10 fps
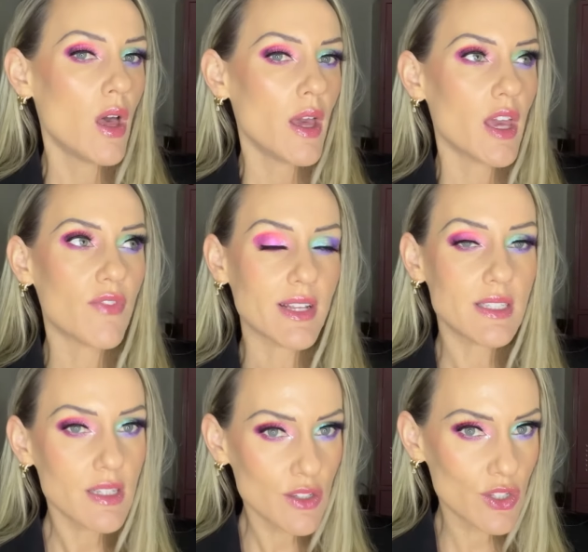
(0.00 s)
If I
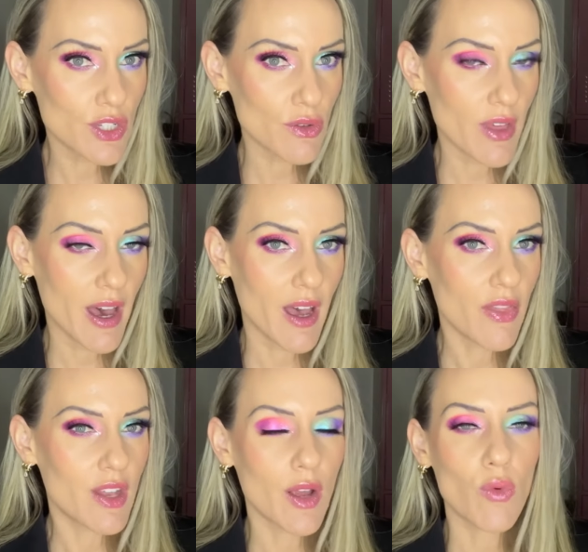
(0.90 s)
didn't do that,
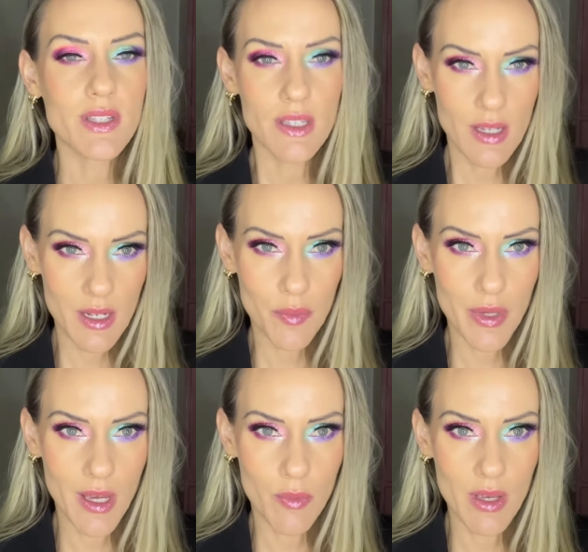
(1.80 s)
then I wasn't getting
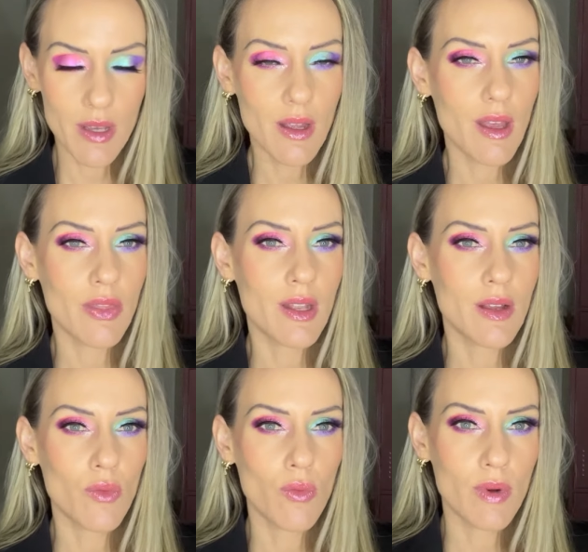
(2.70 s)
pigment and then it
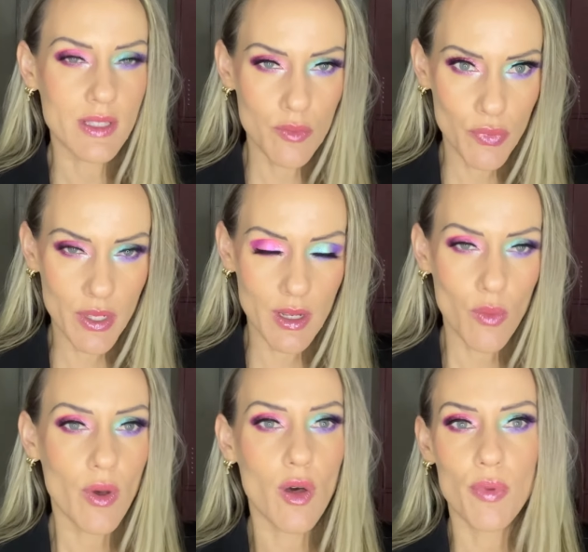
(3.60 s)
wasn't blending
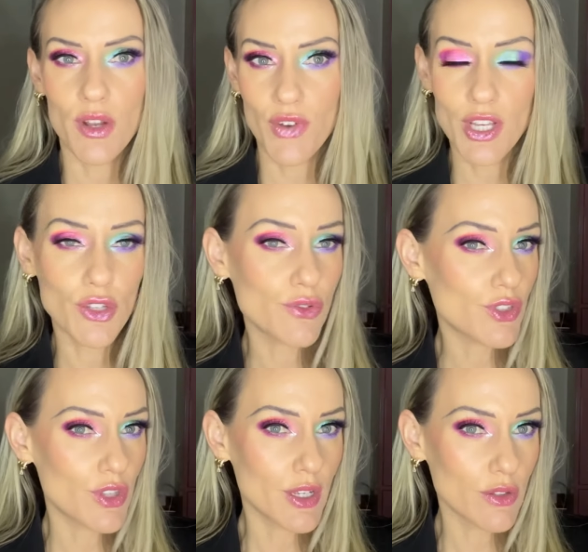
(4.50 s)
well. But if I used
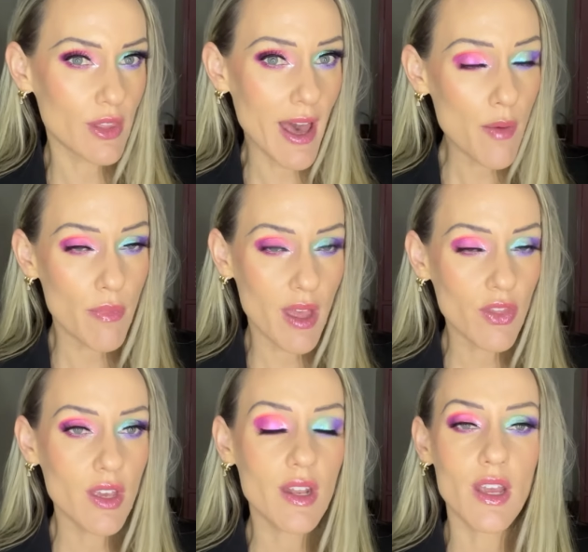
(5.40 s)
that
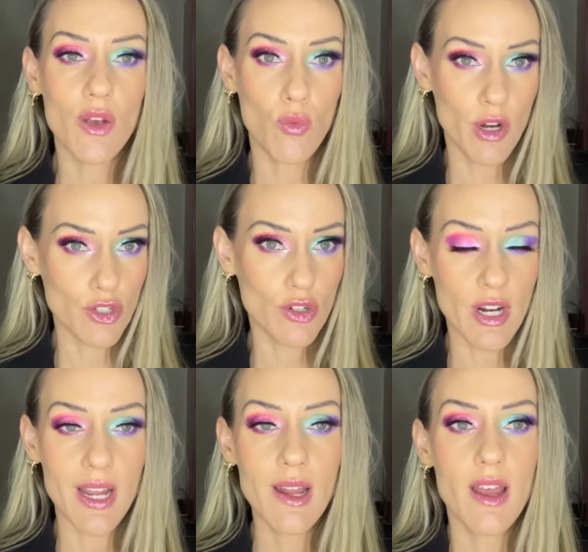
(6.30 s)
method, it worked great.